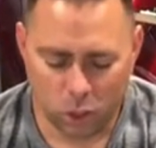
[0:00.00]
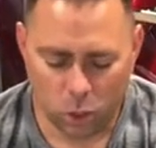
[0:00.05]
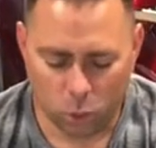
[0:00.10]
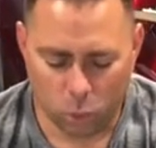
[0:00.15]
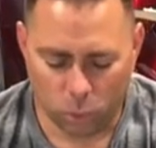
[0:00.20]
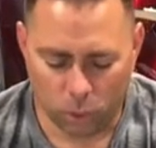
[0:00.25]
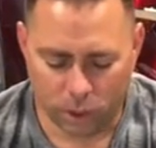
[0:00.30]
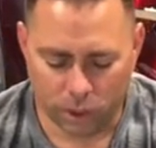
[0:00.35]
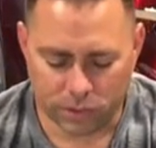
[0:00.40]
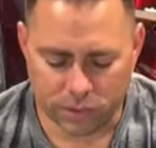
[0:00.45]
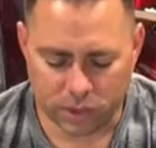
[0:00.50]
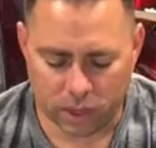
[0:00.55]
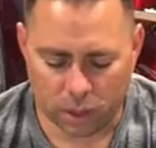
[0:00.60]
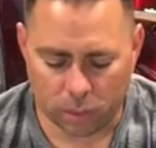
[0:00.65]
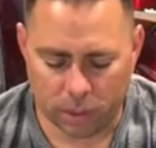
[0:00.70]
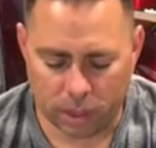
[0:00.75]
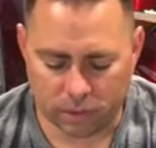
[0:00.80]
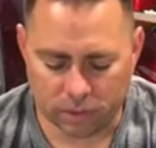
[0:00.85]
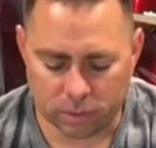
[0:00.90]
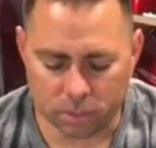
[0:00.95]
was
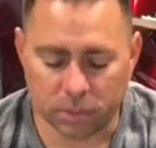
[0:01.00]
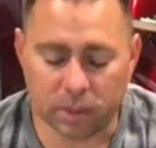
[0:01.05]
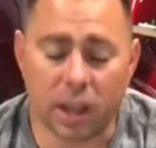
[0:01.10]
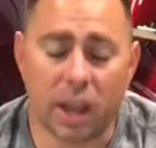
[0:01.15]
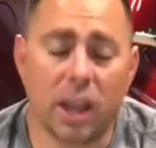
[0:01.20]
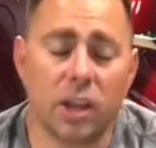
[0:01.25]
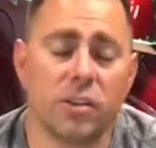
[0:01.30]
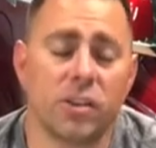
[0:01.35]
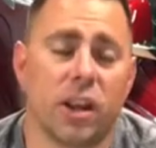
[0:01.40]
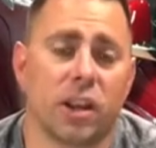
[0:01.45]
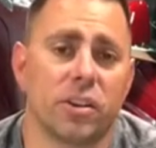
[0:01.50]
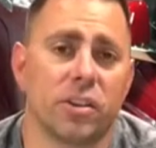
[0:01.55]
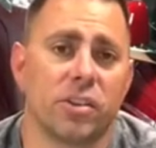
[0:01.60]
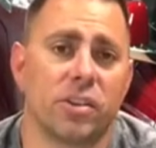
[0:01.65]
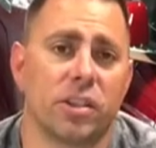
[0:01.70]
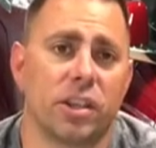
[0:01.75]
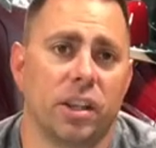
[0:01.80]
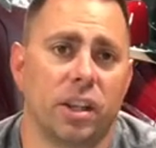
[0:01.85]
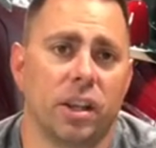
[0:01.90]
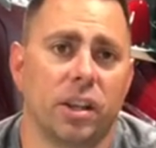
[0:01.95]
we have some contractors
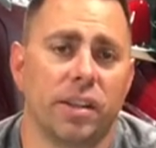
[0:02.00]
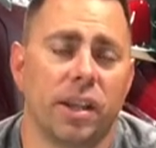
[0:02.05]
here